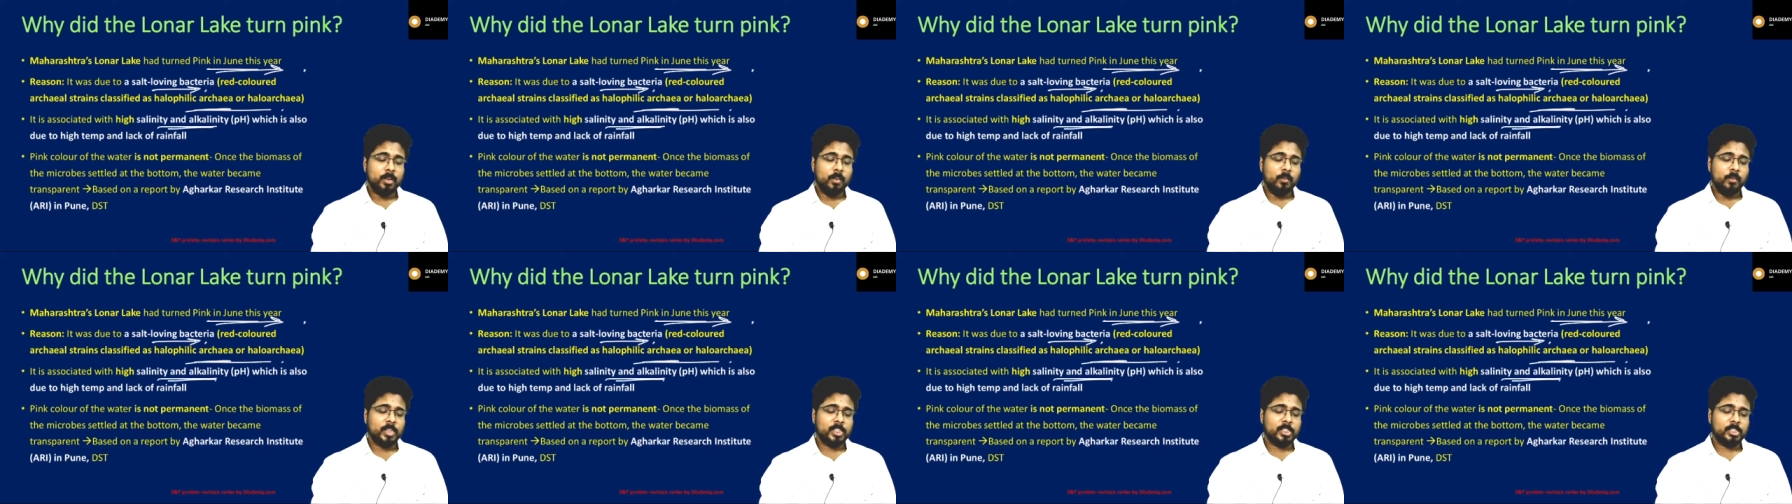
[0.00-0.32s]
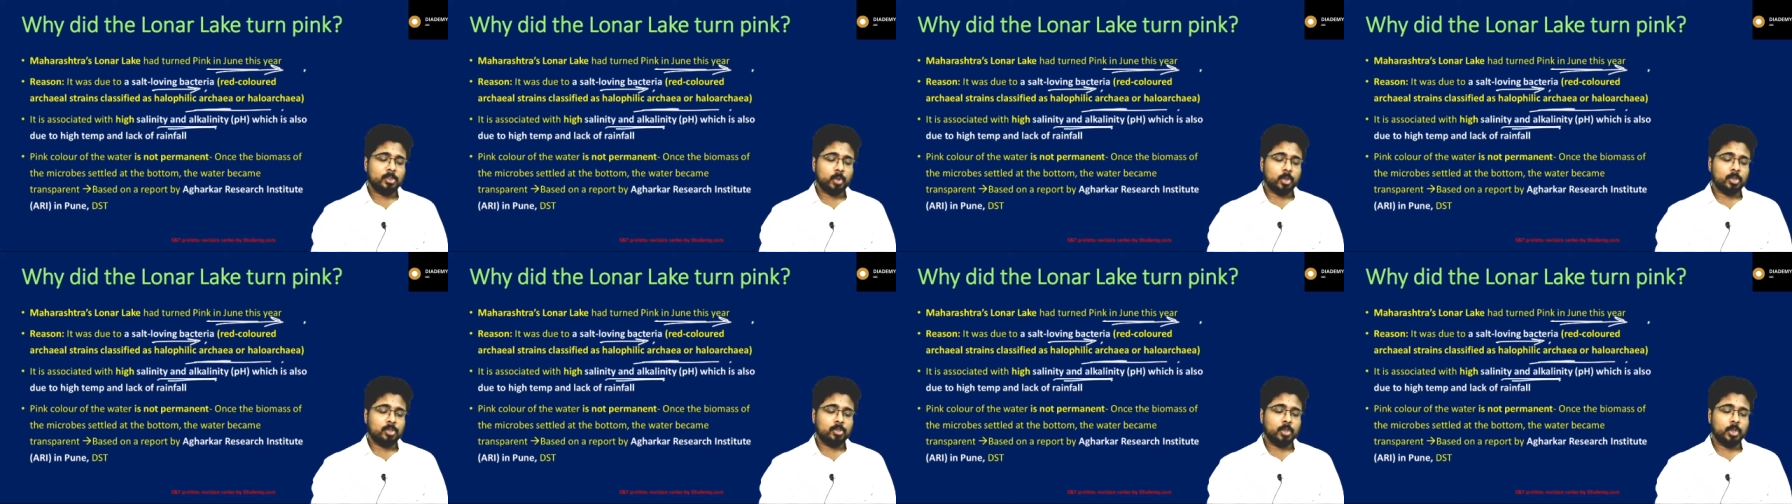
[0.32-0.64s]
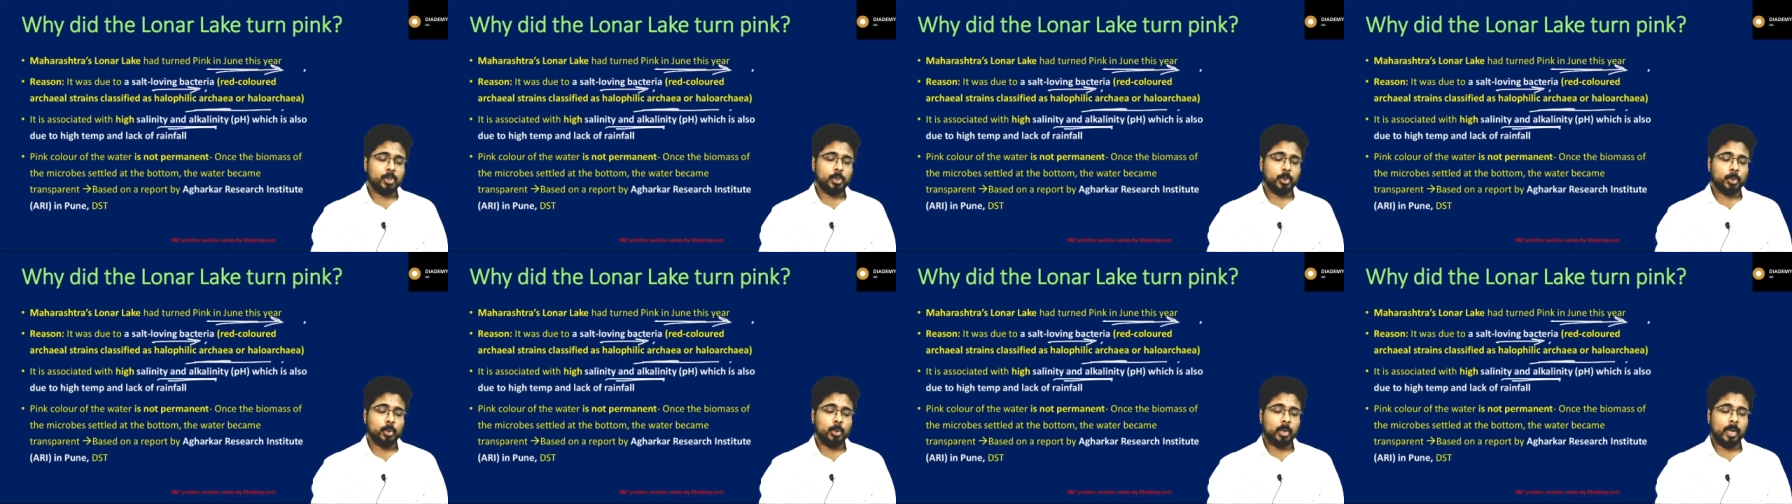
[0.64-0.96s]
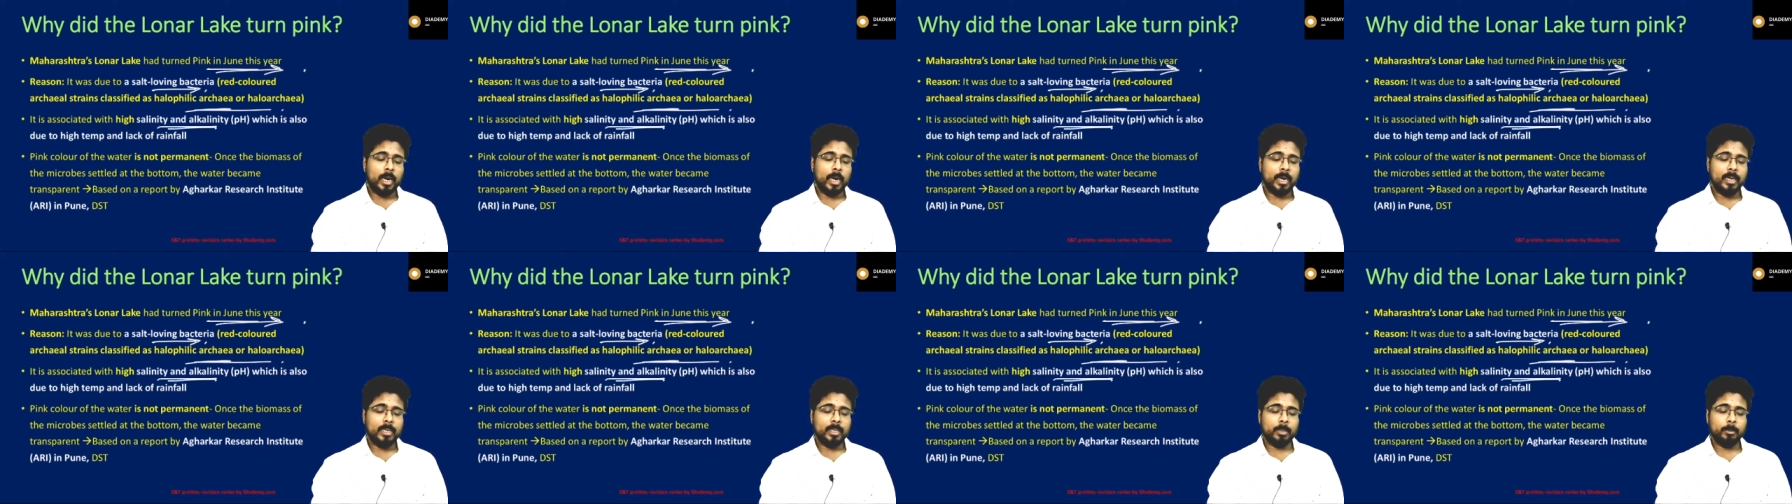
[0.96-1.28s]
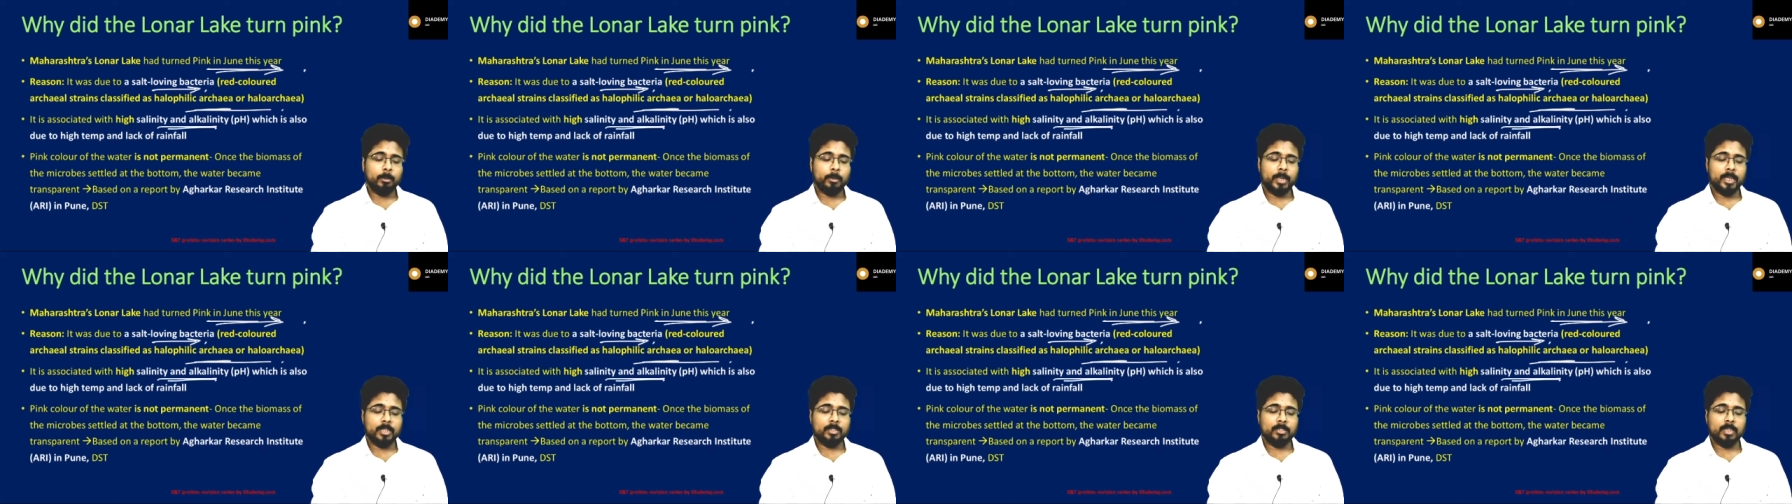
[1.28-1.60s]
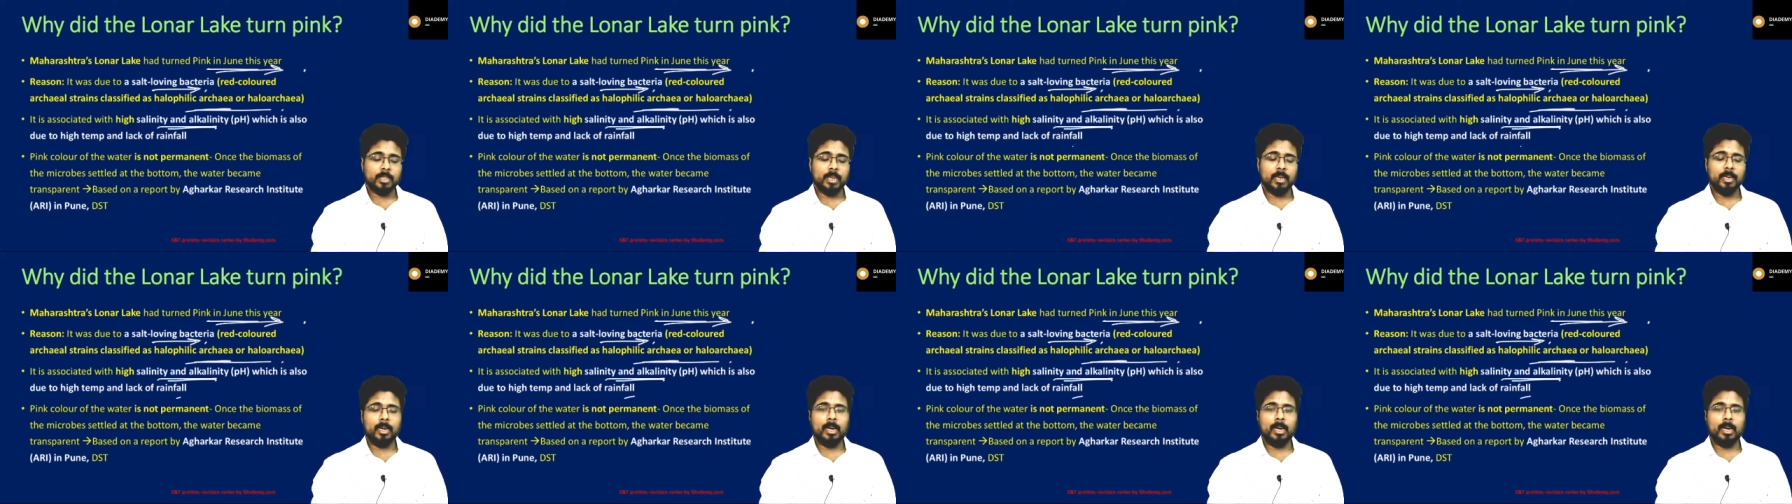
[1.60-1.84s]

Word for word: which is also due to high temperature